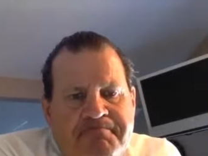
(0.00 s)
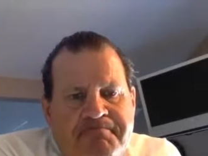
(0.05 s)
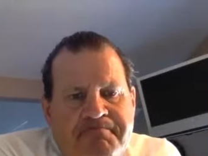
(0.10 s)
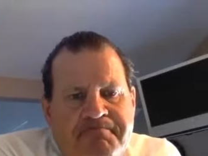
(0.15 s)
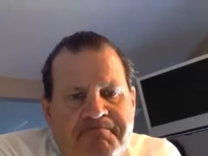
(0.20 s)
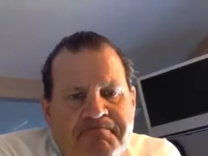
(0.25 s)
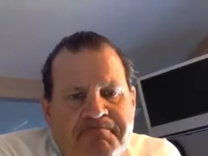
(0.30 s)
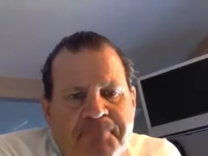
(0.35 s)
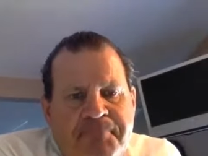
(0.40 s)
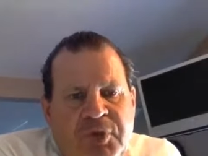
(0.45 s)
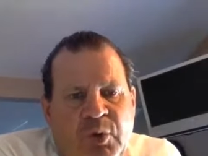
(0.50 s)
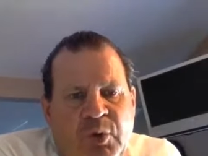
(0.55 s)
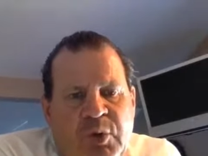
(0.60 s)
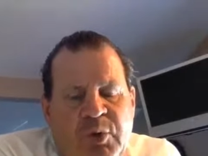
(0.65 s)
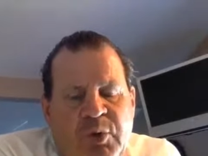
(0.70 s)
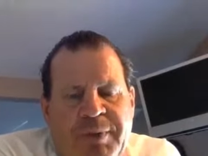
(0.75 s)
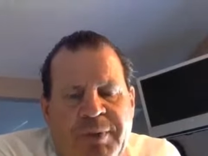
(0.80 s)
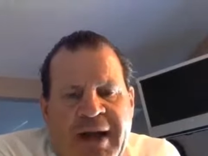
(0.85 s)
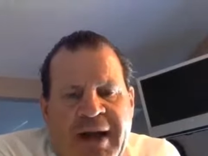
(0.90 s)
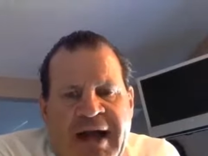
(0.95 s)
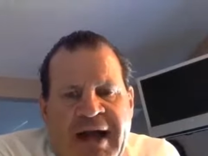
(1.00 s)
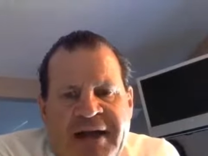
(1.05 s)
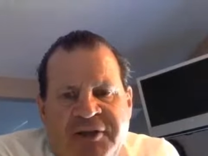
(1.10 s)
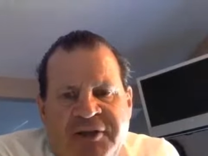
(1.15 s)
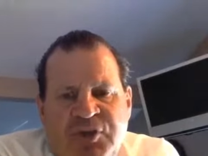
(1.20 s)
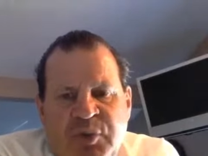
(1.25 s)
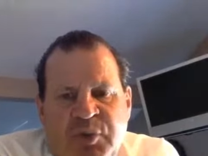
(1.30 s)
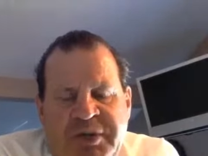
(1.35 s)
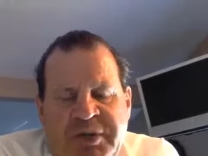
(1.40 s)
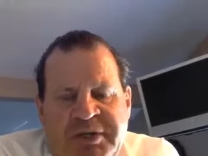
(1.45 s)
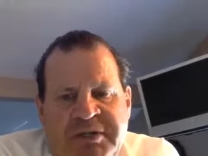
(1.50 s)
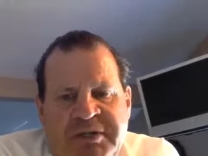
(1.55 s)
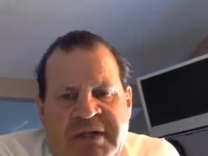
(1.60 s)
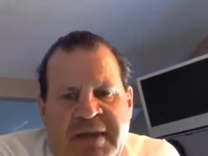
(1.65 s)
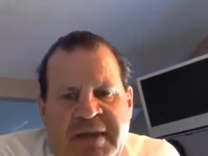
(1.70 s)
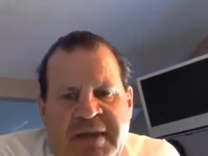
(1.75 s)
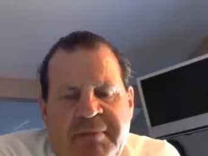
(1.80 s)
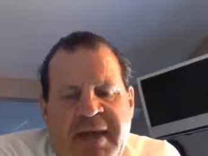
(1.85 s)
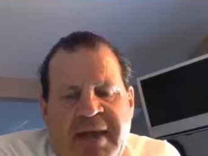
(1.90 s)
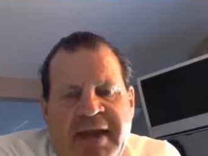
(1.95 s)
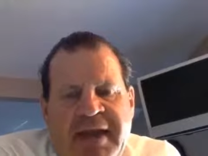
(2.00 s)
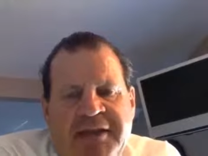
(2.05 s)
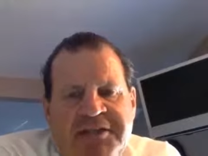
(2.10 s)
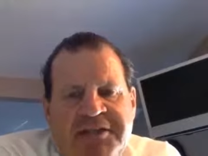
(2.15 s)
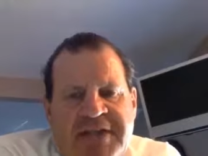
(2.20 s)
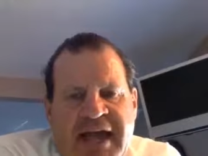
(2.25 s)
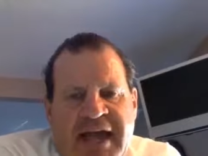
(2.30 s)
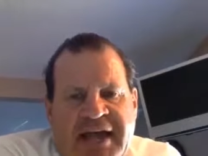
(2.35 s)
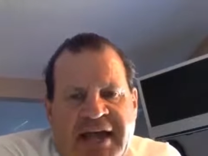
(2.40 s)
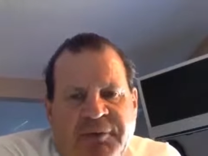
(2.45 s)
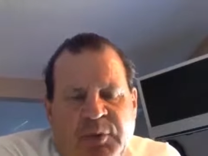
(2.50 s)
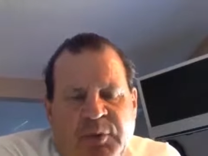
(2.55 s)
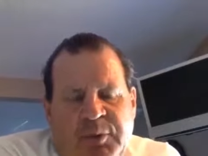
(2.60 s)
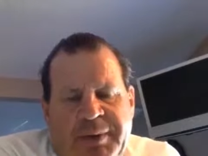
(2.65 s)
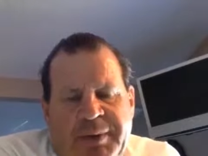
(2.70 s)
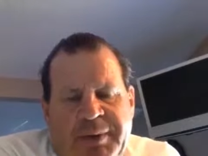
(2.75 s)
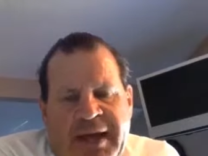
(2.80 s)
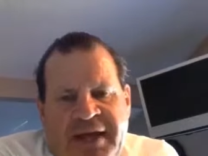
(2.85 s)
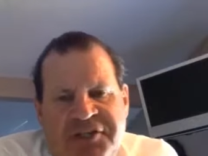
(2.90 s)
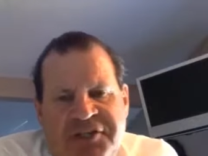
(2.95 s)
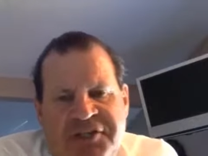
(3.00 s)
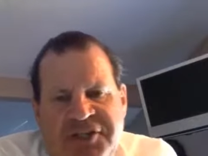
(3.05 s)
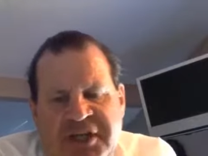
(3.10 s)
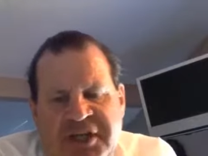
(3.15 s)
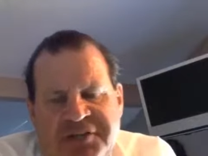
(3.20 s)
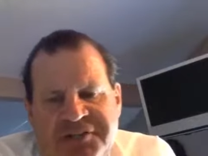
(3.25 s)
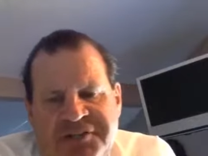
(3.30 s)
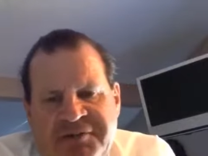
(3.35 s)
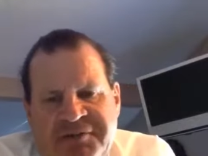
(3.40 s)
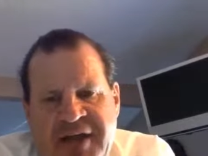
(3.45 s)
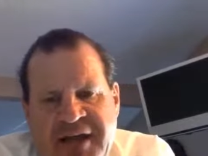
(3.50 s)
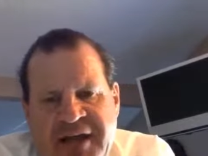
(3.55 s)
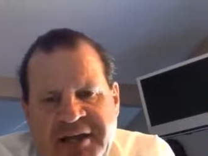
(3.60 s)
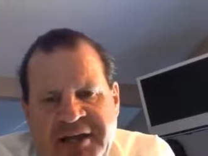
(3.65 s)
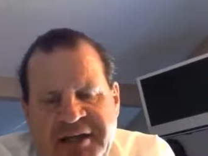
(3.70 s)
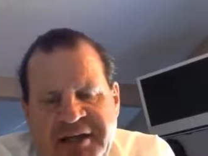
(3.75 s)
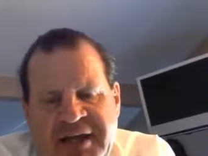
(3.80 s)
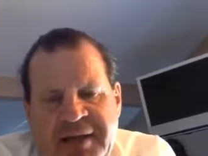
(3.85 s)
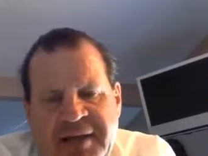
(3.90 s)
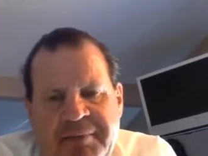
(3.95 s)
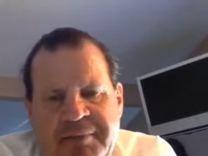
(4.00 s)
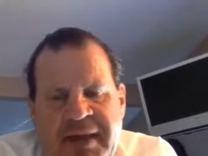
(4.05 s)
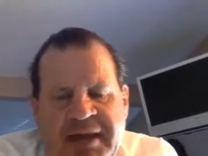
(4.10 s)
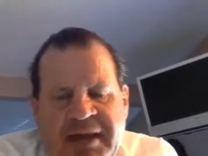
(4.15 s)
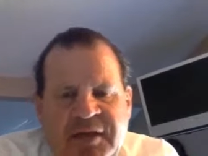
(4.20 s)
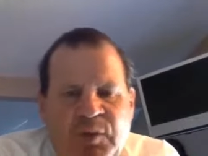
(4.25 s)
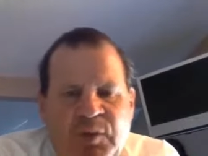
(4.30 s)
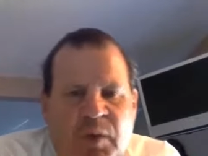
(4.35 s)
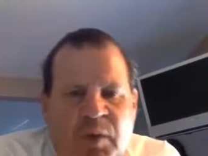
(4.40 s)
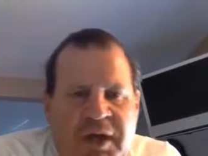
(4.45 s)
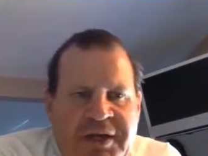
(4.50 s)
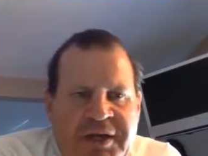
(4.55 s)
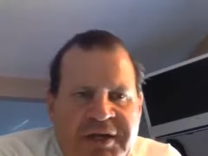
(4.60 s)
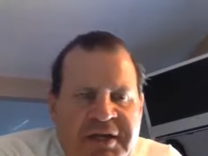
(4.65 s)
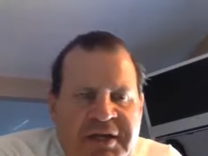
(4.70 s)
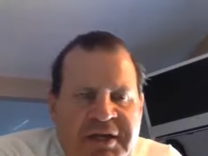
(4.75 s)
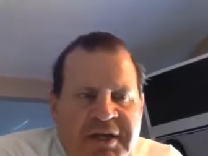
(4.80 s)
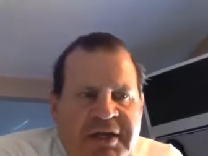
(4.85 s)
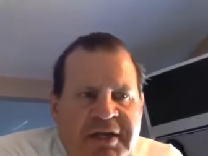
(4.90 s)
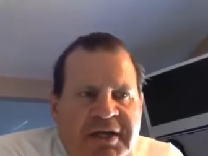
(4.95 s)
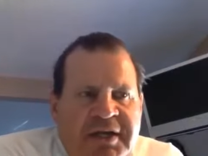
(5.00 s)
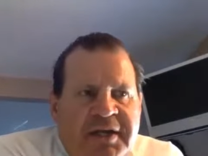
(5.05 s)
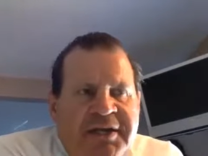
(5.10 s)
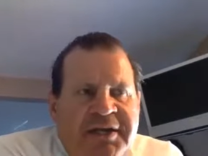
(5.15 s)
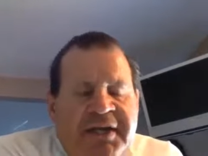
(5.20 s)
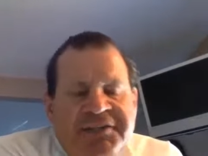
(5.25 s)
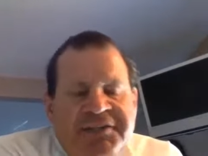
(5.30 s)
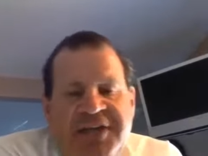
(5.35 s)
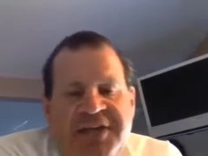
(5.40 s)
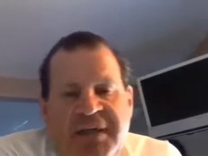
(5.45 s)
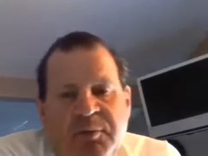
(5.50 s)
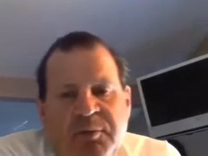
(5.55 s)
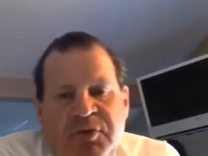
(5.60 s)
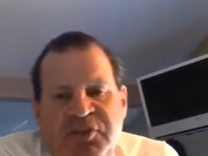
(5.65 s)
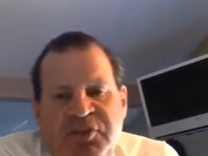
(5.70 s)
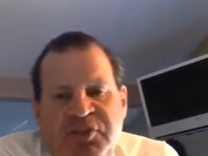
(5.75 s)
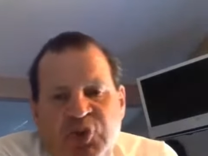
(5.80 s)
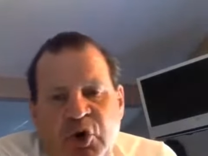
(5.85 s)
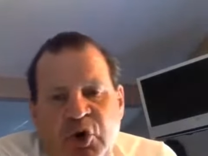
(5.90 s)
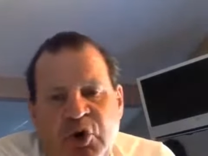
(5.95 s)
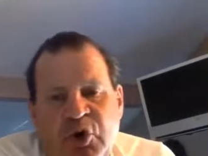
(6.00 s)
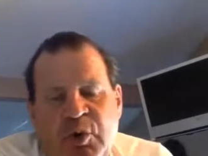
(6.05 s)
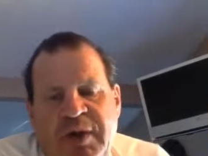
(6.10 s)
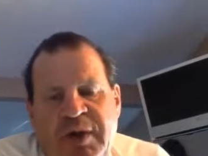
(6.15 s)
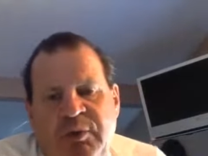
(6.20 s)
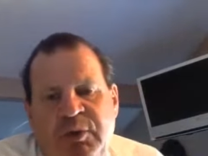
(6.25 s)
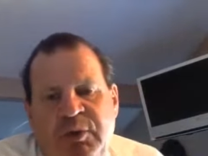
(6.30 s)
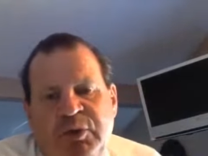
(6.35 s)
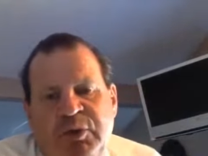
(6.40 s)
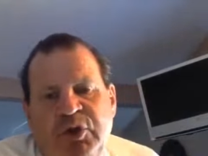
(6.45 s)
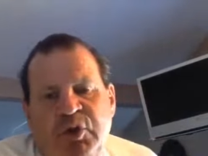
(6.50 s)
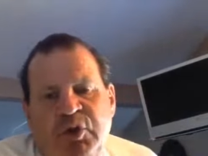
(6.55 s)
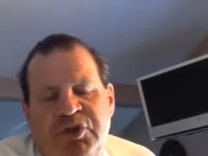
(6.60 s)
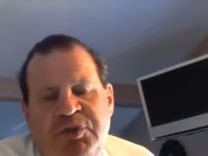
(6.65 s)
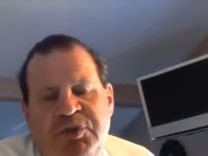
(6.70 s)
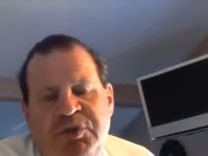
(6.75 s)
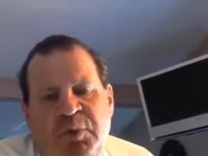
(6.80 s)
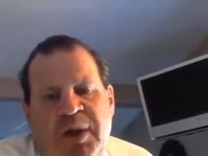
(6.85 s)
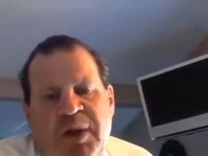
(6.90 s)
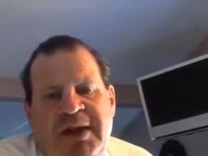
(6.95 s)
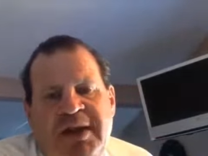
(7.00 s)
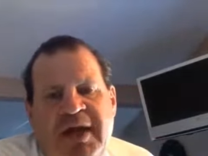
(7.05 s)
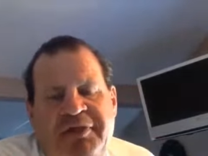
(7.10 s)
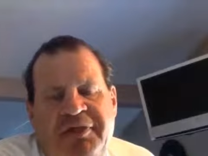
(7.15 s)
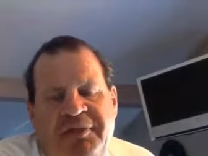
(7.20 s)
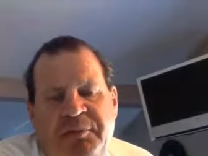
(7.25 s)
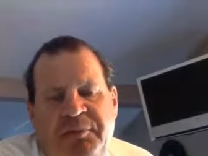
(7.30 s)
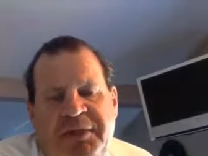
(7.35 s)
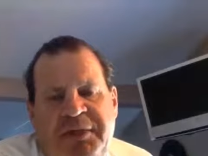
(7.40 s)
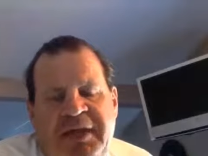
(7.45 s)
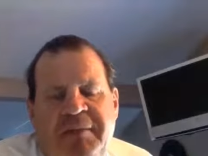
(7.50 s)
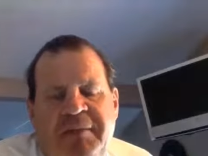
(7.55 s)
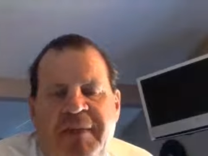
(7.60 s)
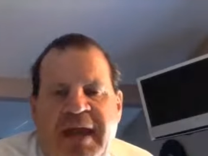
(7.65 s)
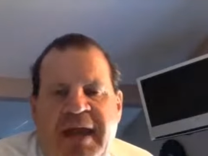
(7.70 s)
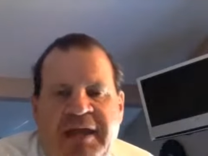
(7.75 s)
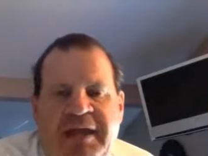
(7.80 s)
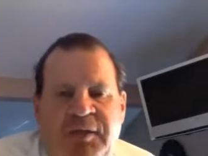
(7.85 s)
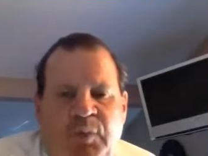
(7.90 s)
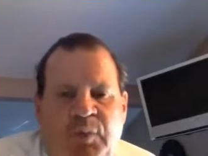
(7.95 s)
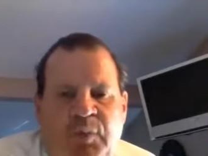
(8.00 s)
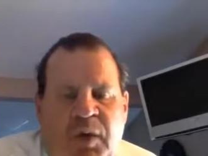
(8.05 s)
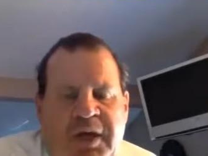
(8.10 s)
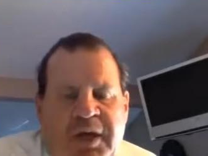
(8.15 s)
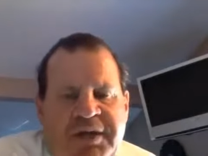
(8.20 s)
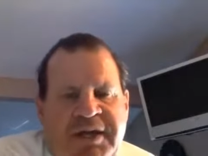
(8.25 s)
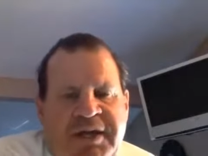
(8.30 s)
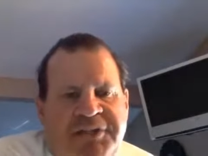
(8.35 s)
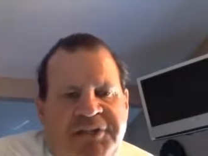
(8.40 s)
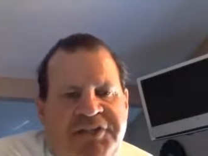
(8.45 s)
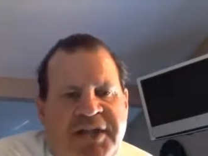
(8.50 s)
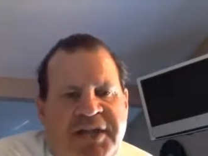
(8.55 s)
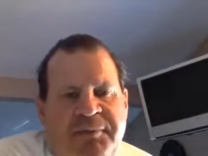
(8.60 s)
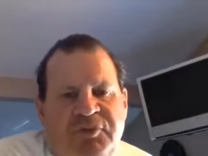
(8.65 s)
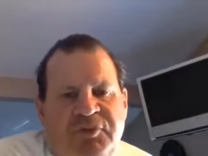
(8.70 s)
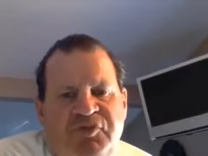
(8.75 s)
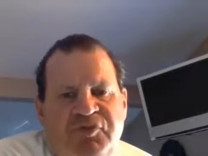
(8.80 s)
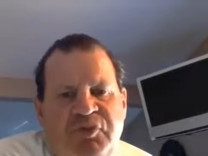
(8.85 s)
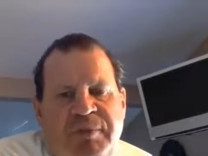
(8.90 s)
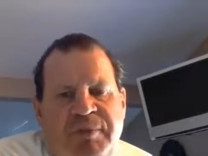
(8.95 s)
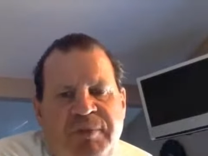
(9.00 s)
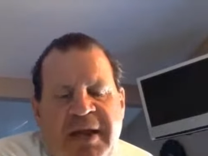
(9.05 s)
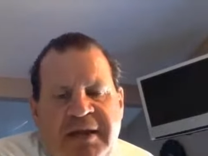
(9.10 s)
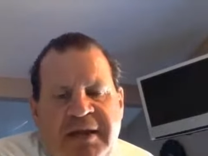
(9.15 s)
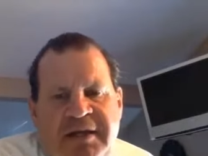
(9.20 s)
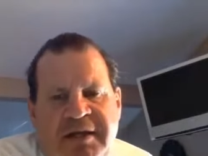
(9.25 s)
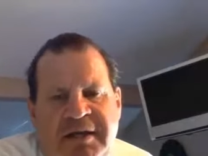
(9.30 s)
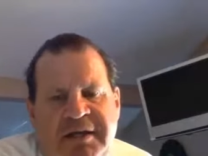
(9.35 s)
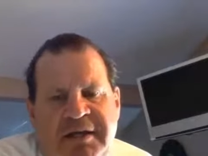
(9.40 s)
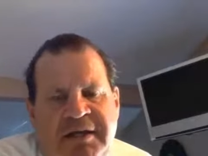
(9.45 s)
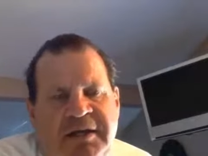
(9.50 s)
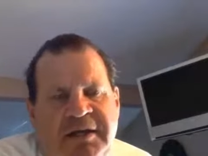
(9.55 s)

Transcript: We were behind Sweden, came back and tied. We were behind Czechoslovakia, came back and won. Next game was Norway. We were losing 1-0. We came back and won. Next game was Romania.